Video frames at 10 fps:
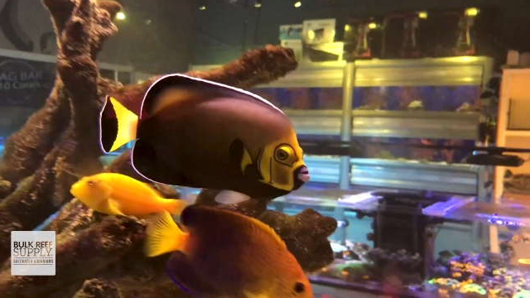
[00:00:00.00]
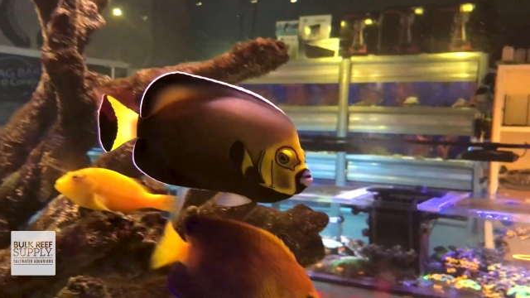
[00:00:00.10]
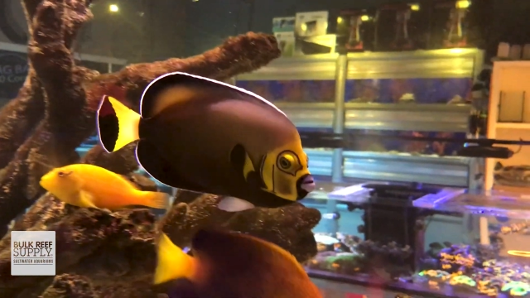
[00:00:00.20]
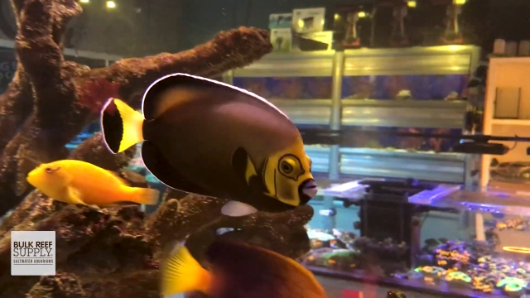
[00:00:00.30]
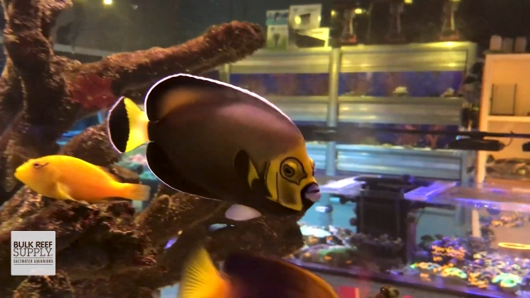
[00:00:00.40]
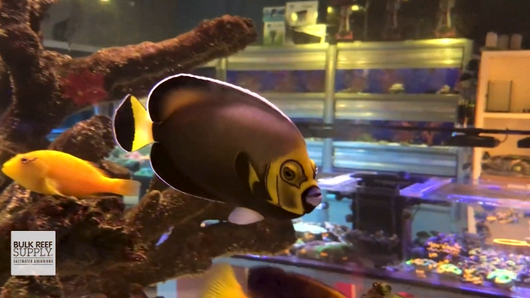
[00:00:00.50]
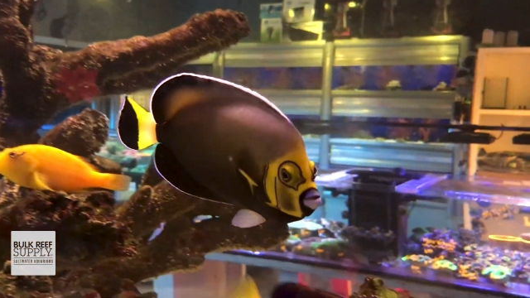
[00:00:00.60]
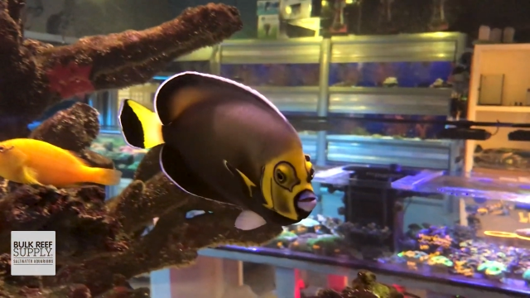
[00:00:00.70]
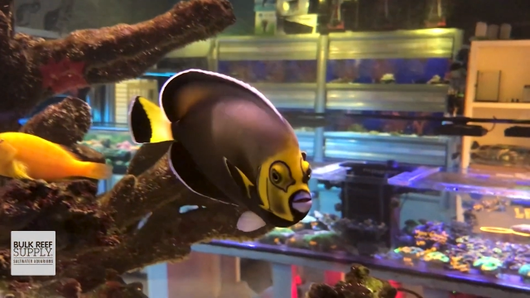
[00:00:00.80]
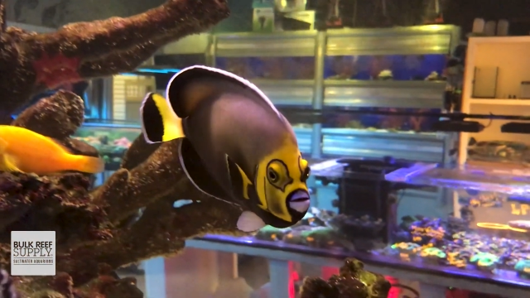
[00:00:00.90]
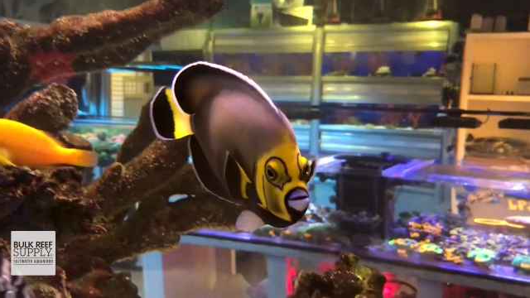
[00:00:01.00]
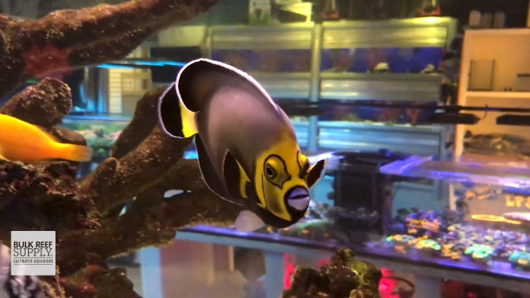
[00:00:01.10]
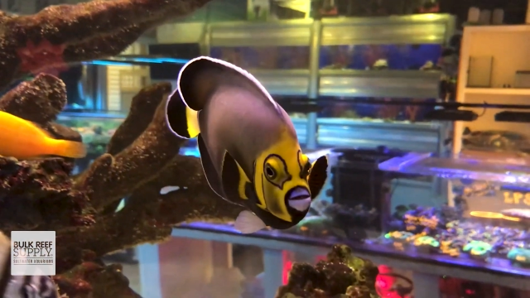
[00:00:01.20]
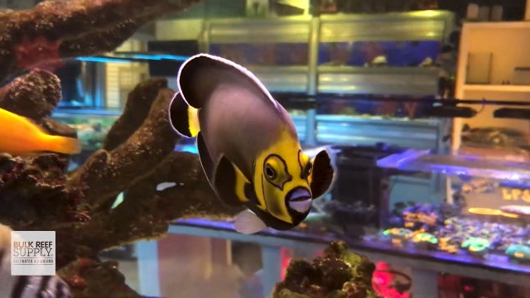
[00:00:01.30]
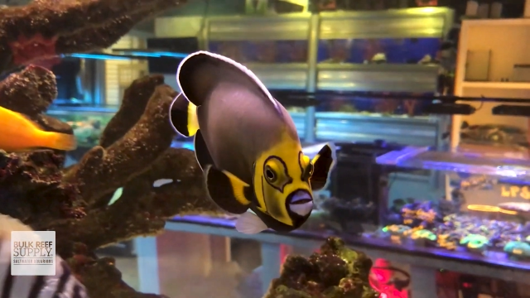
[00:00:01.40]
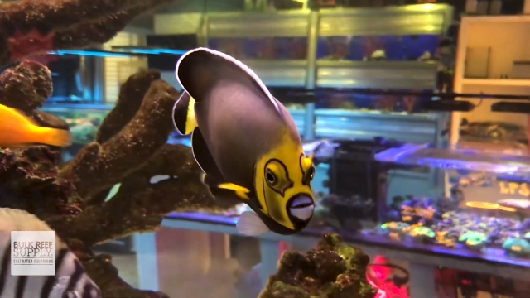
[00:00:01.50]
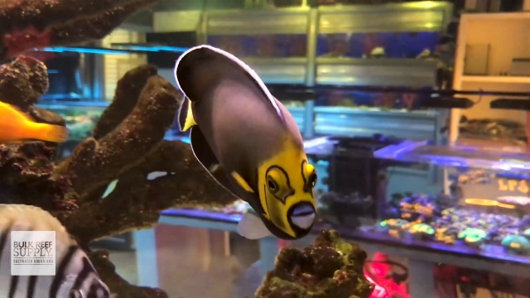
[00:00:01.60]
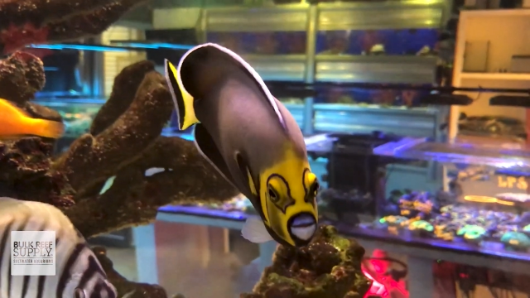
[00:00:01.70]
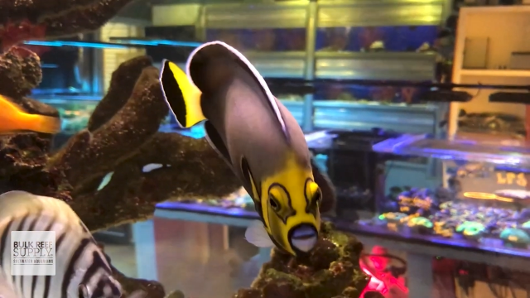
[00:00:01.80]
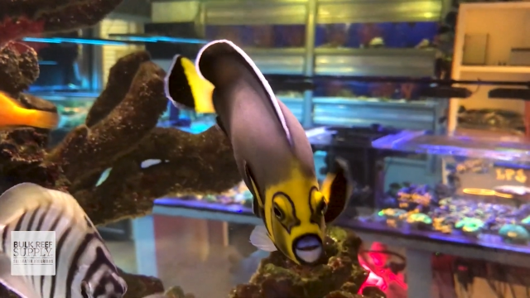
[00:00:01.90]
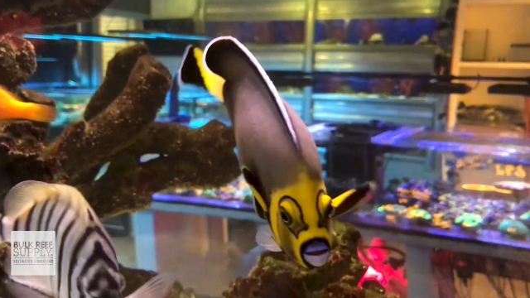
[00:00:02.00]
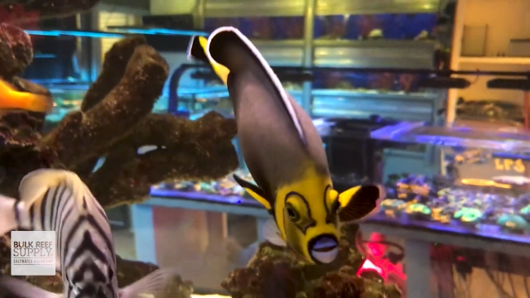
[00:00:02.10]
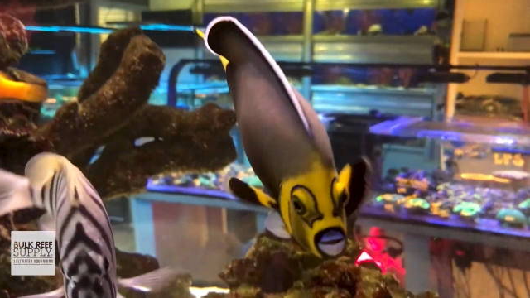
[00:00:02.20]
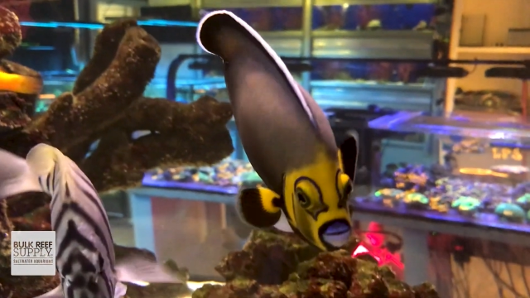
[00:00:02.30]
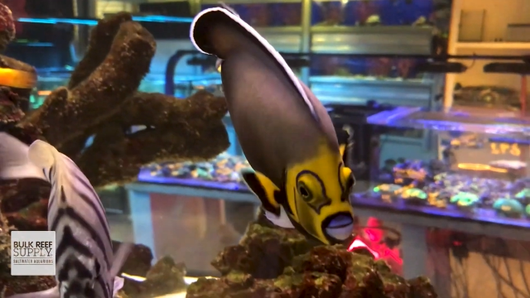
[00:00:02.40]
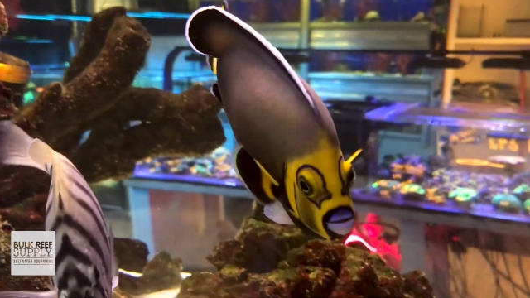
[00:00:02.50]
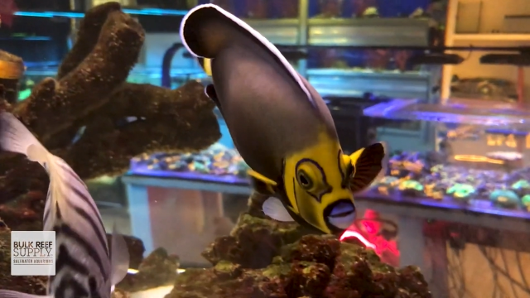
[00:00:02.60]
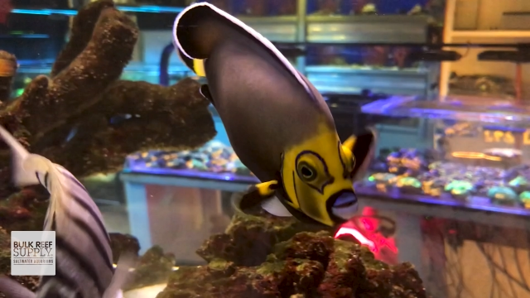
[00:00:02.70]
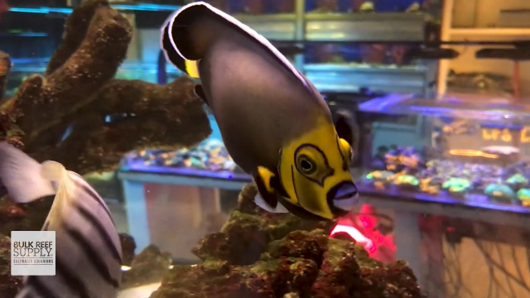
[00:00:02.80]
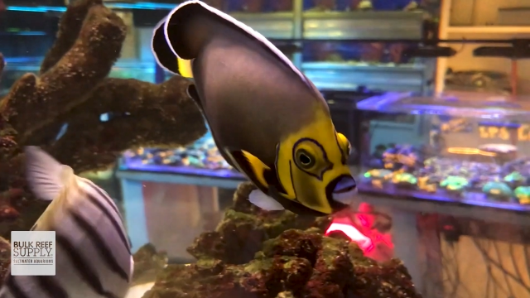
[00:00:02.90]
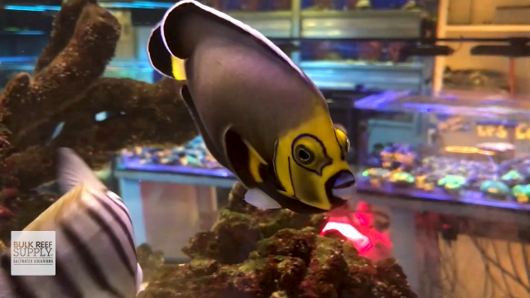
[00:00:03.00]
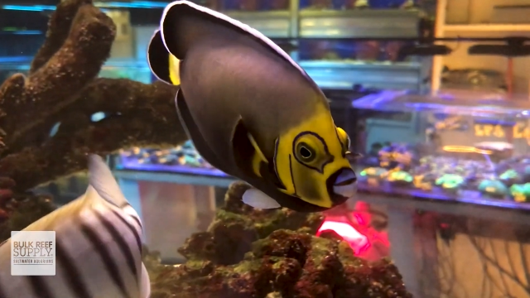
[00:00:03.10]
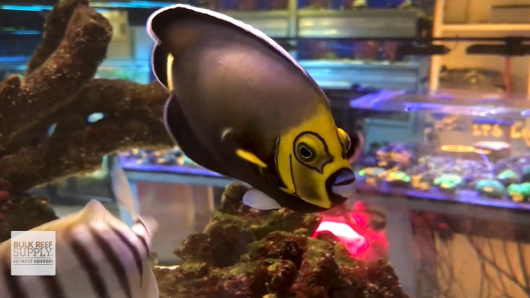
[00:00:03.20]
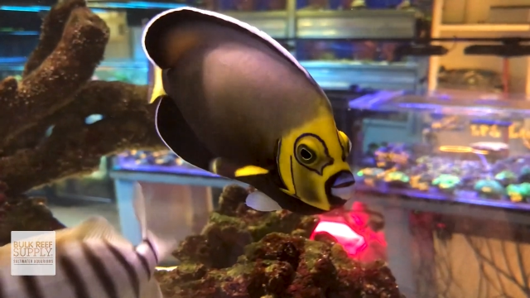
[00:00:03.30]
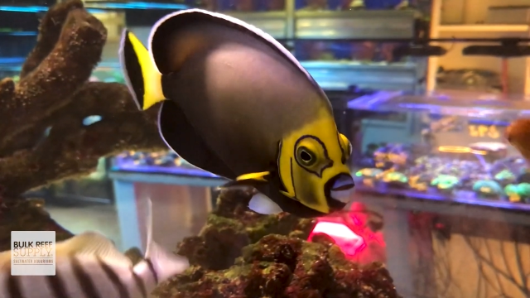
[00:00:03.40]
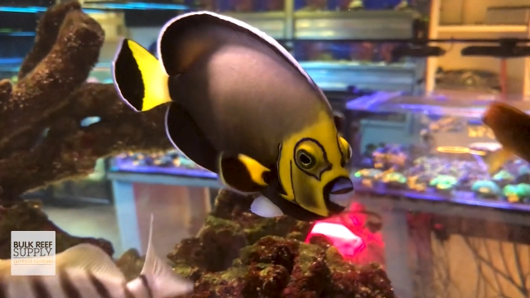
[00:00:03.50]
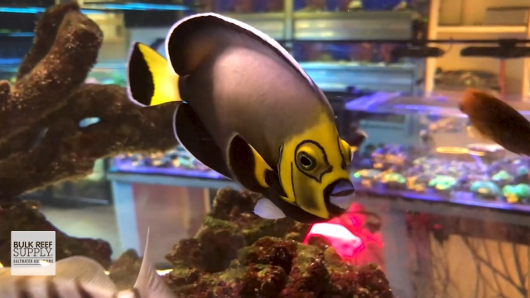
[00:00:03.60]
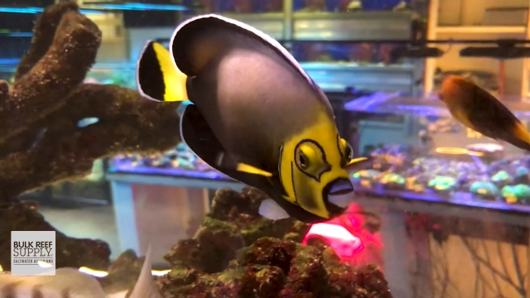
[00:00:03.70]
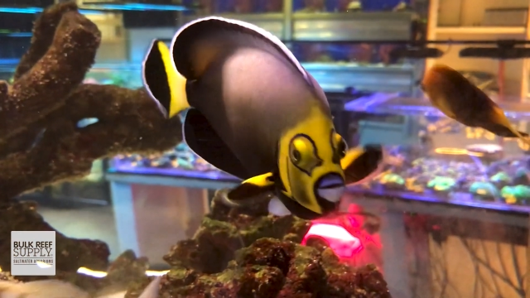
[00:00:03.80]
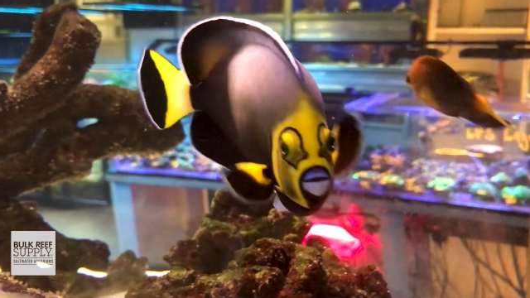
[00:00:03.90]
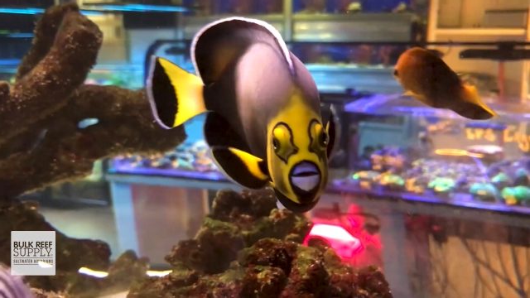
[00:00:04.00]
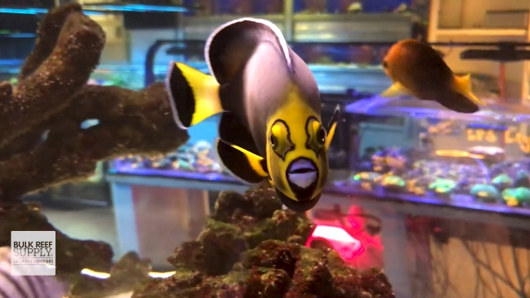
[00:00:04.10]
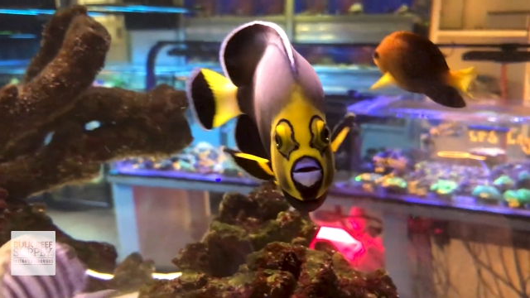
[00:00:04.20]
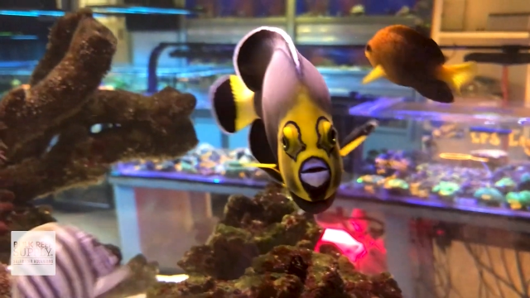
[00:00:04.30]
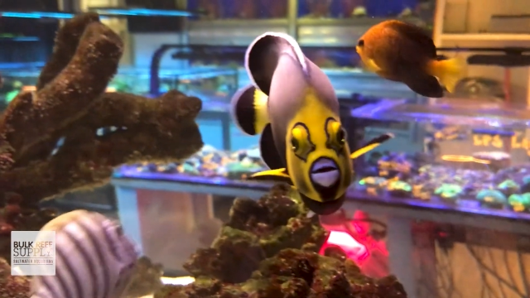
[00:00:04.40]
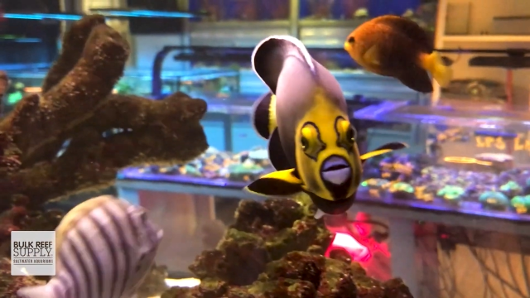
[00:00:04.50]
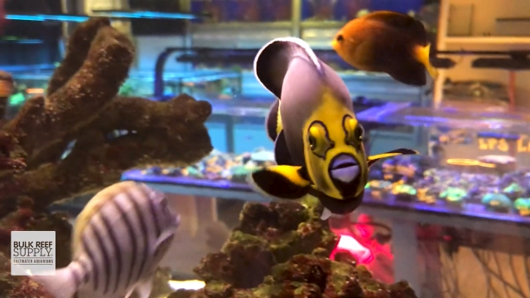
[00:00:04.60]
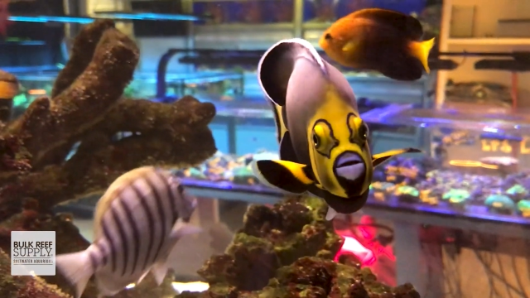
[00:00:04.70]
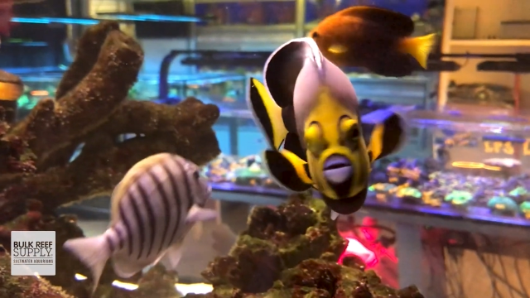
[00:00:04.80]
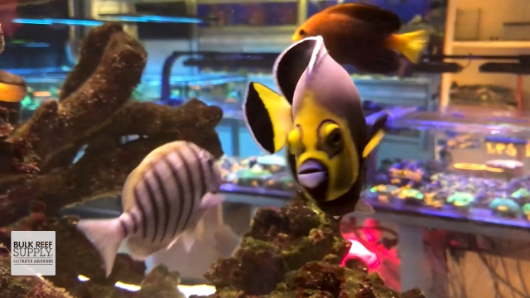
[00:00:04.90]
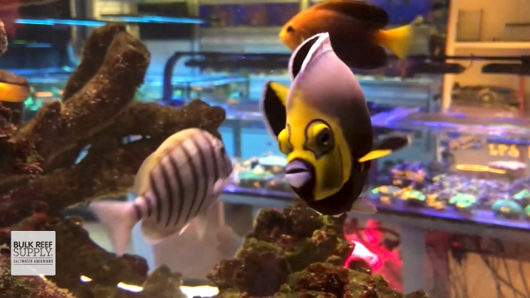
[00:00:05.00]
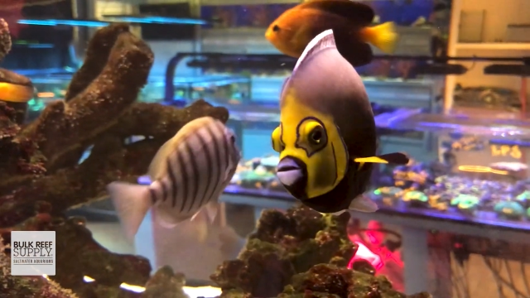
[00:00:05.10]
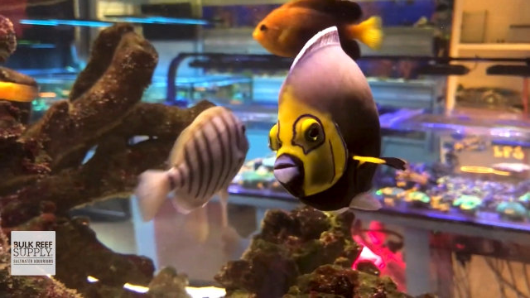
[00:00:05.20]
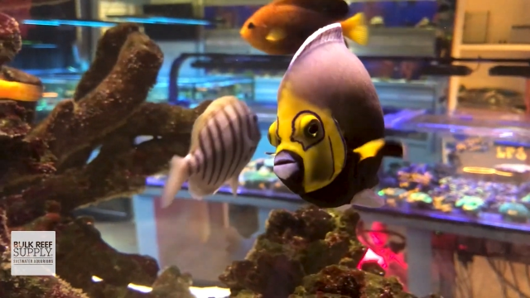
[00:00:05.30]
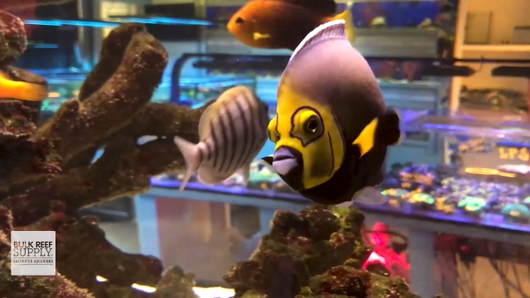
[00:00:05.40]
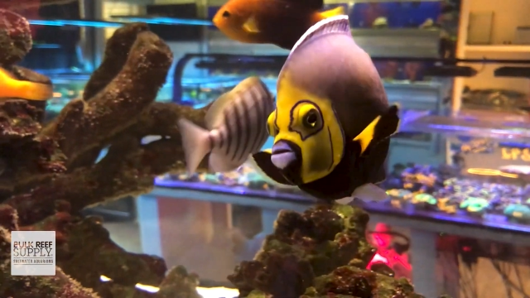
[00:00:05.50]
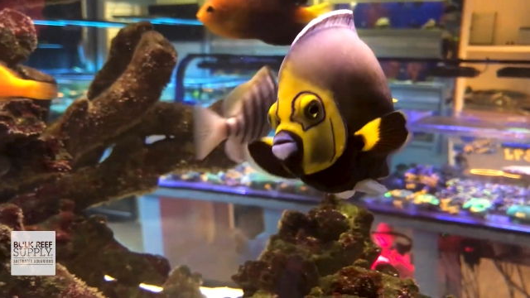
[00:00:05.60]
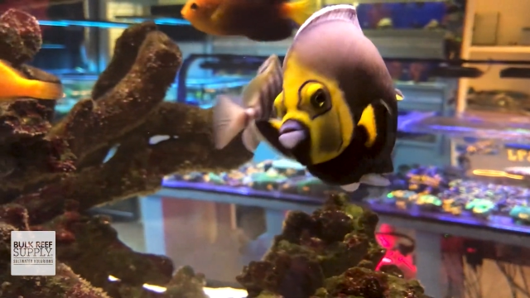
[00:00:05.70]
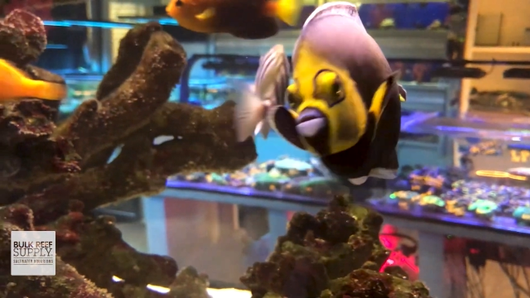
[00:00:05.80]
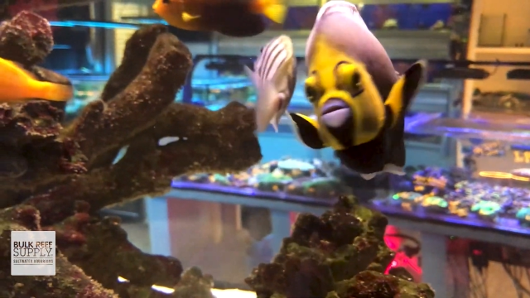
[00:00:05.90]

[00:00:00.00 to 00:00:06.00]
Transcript: [unreadable: no face in view]